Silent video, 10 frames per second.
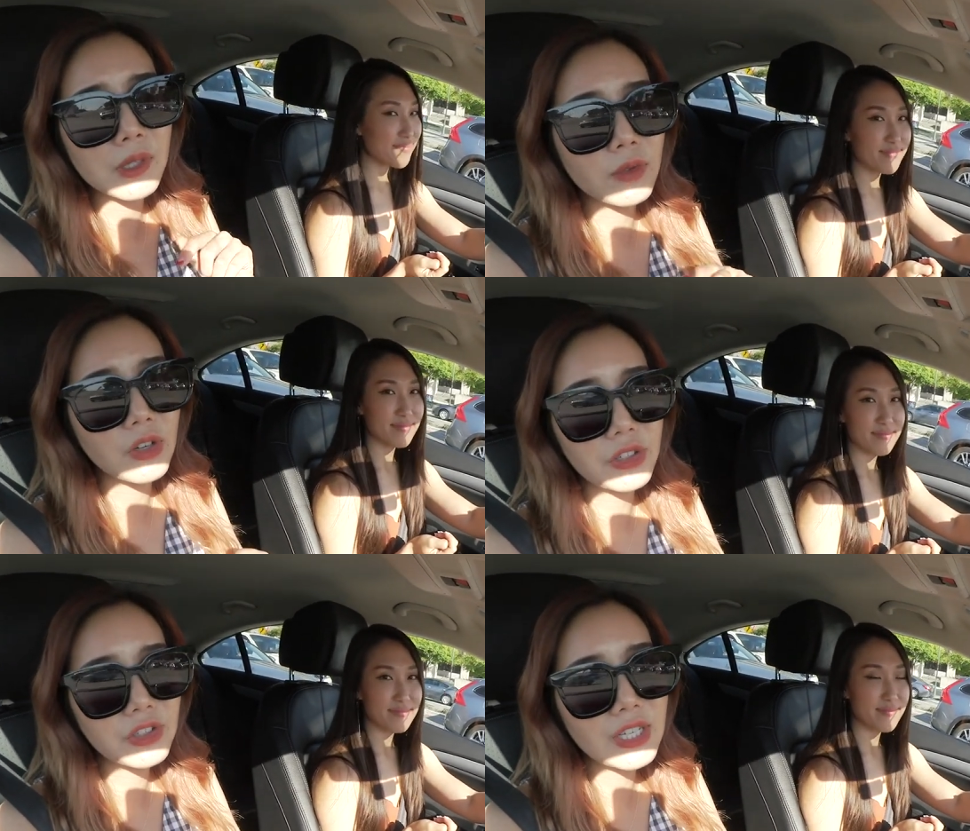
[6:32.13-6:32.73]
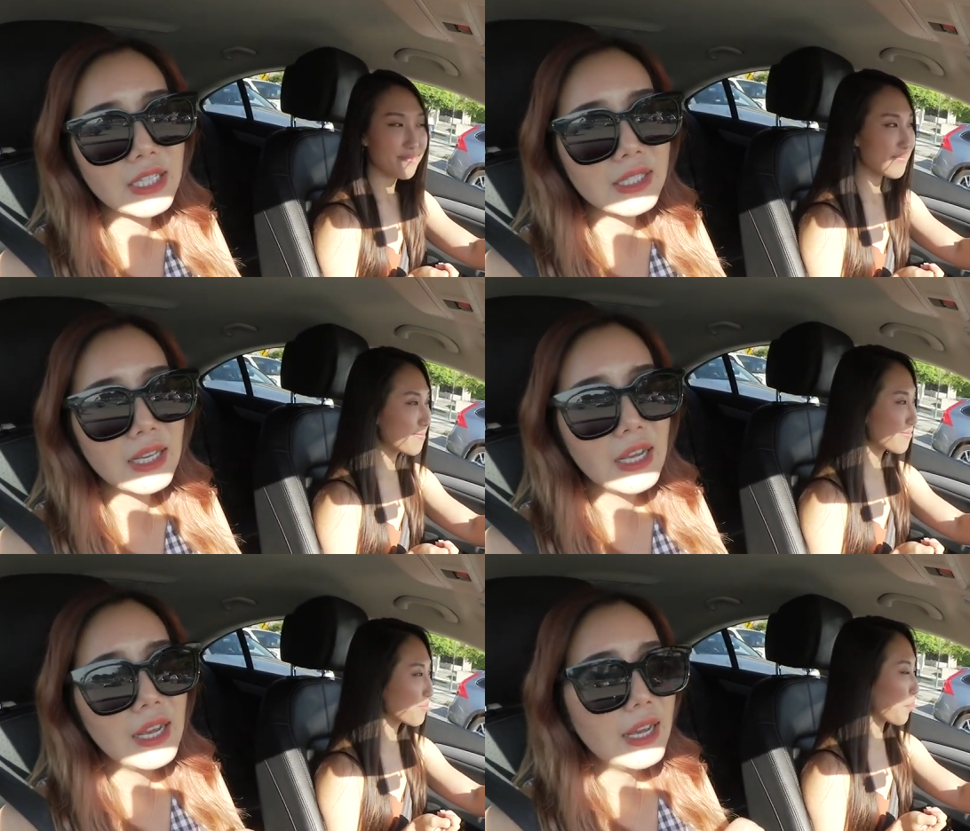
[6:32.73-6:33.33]
Speaker 1: up some groceries,
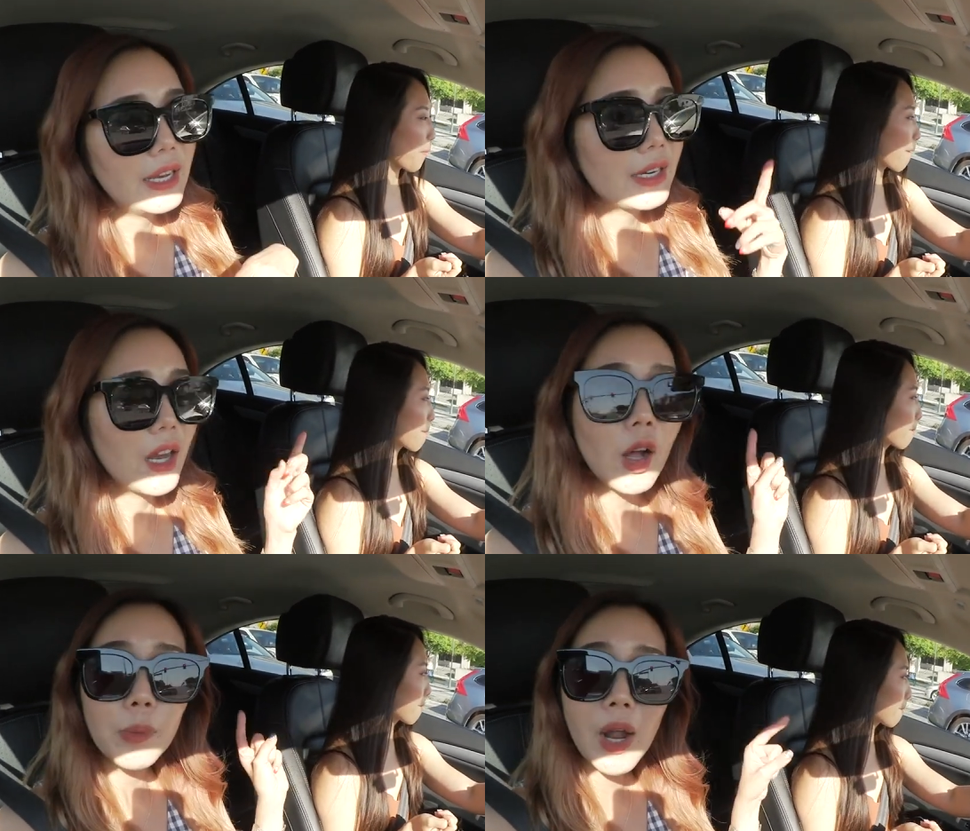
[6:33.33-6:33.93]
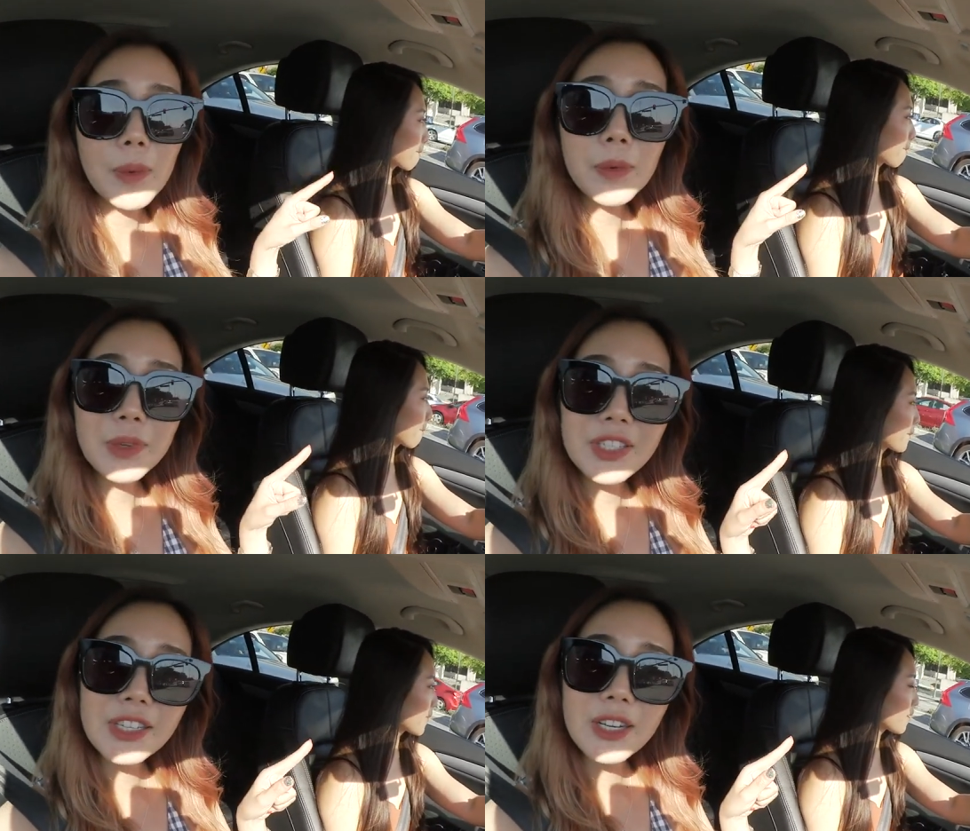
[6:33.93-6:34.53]
and I'll
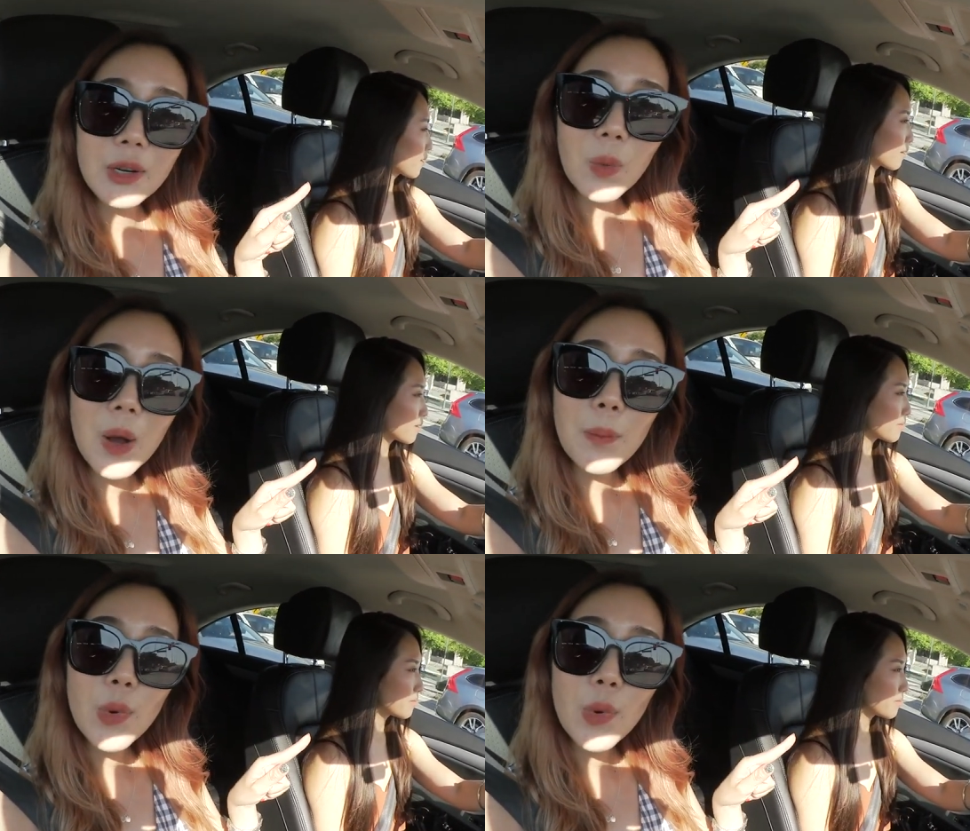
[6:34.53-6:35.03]
probably see her one